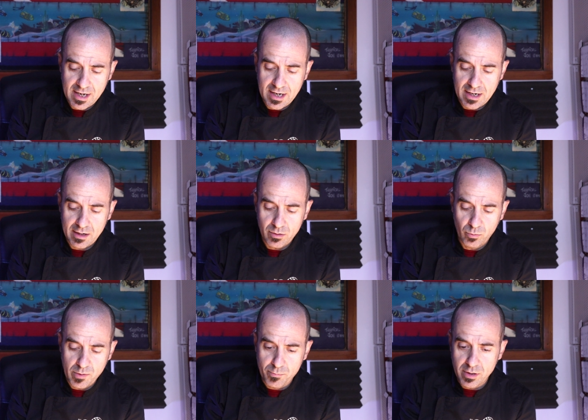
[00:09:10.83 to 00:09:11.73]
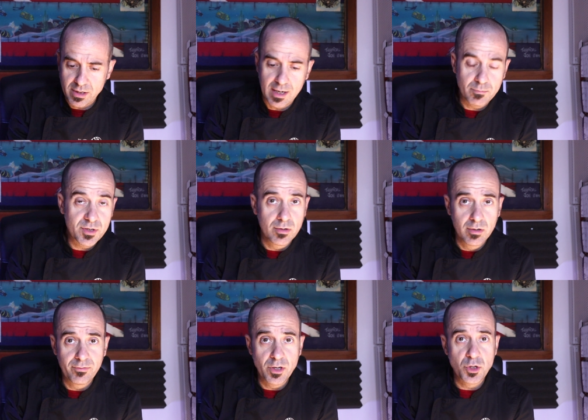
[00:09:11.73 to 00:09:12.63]
and we breed them to
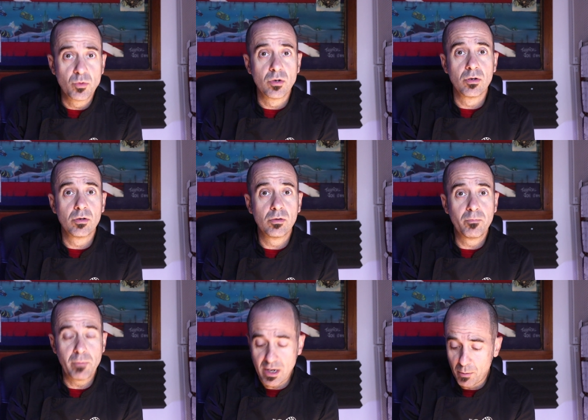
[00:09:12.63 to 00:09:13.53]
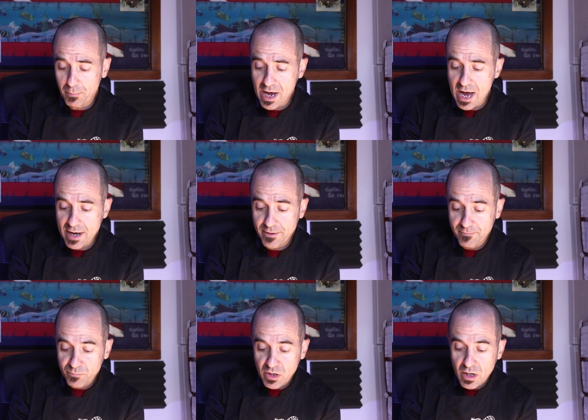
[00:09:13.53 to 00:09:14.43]
a visual male pied.
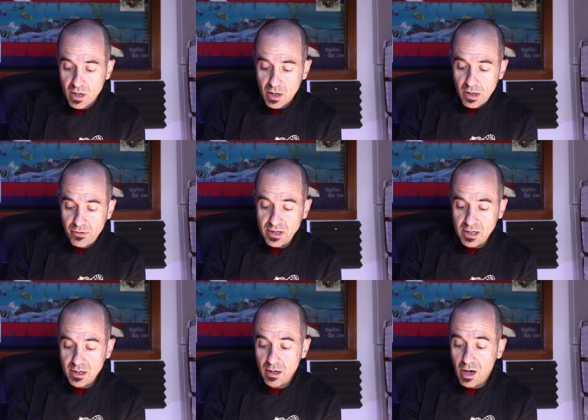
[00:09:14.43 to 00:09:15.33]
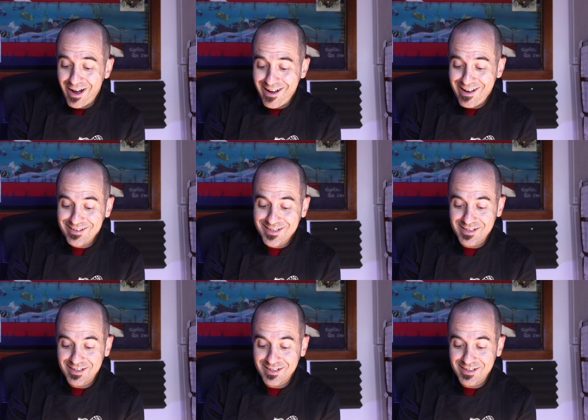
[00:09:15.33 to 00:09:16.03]
The odds